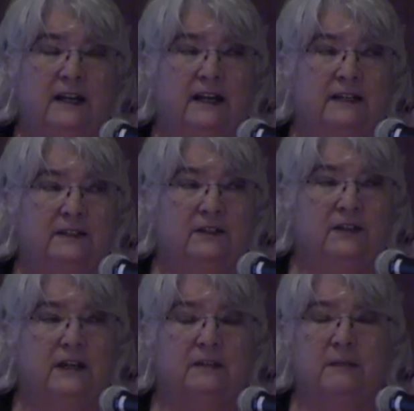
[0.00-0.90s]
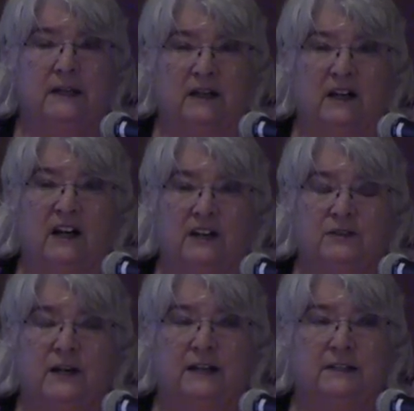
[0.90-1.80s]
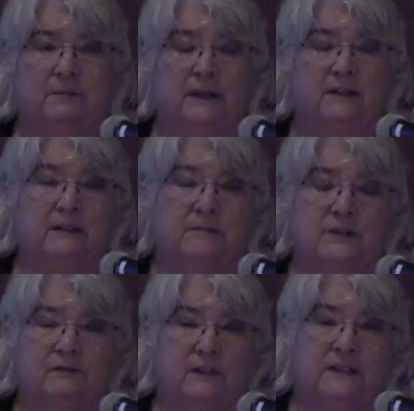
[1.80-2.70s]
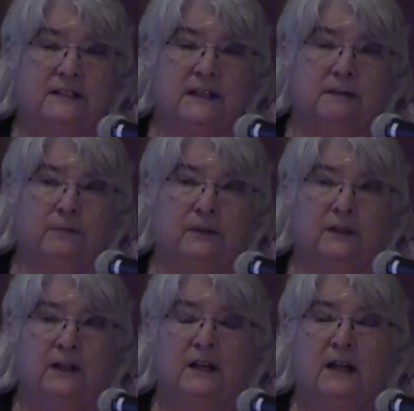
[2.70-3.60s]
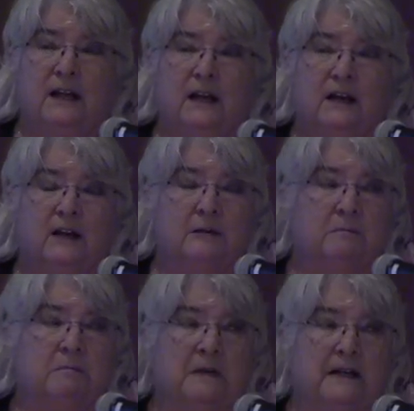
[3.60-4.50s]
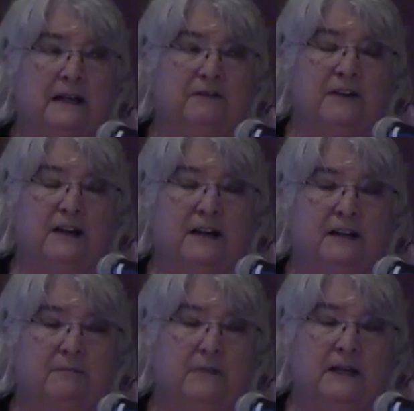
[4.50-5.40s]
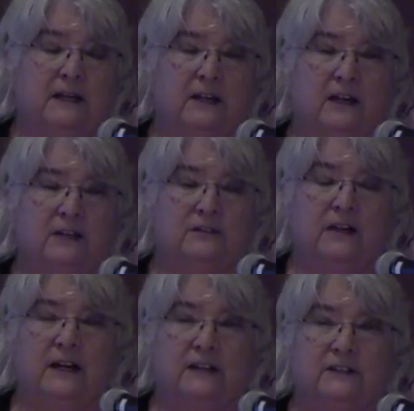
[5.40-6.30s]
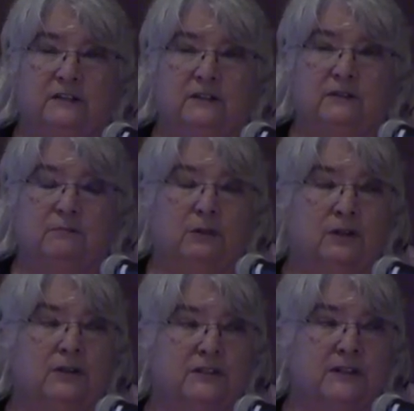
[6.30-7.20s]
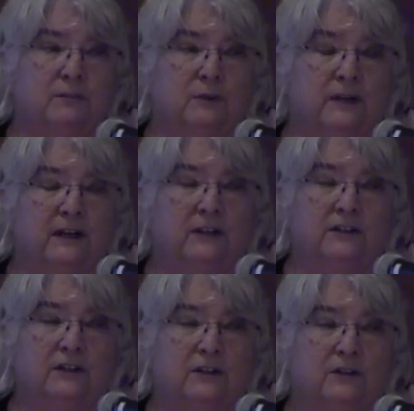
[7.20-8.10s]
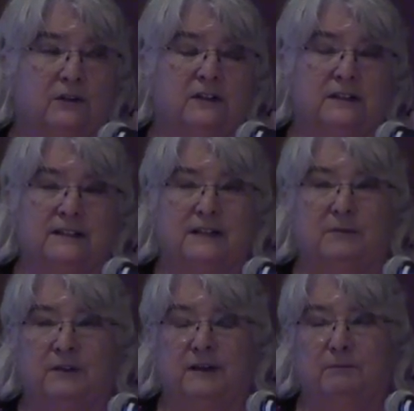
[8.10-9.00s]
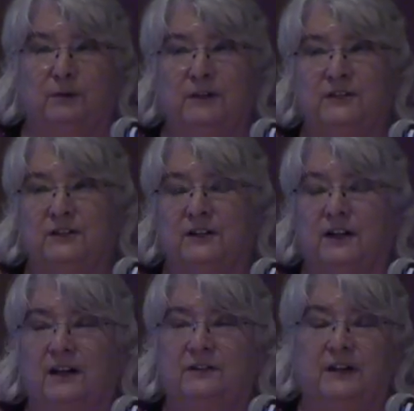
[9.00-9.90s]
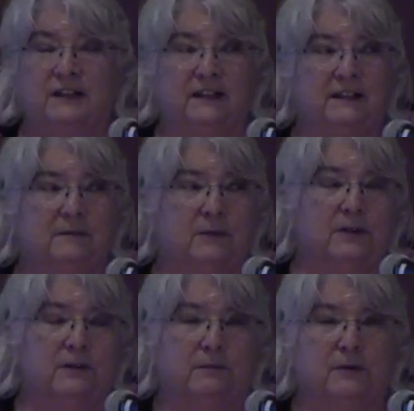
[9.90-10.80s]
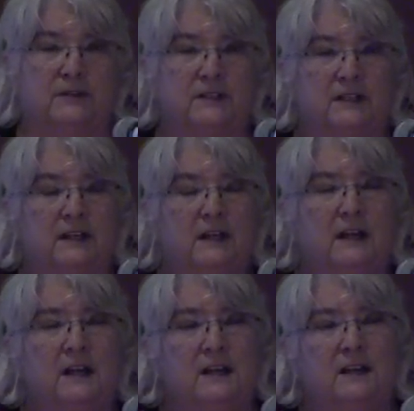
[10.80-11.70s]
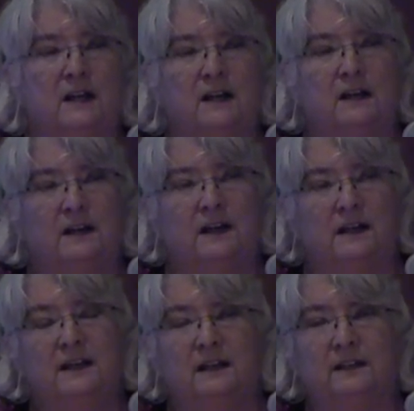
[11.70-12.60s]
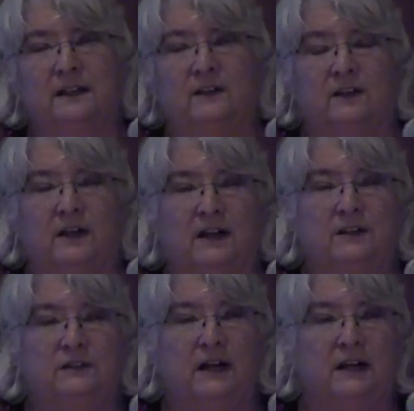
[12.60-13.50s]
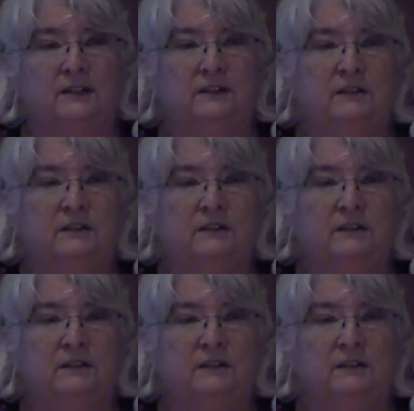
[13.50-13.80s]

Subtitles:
and you can't make a contract about them. So for example, if I made a contract to murder someone, I couldn't go to court and say, well, they breached the contract, they didn't murder the person. An illegal contract, you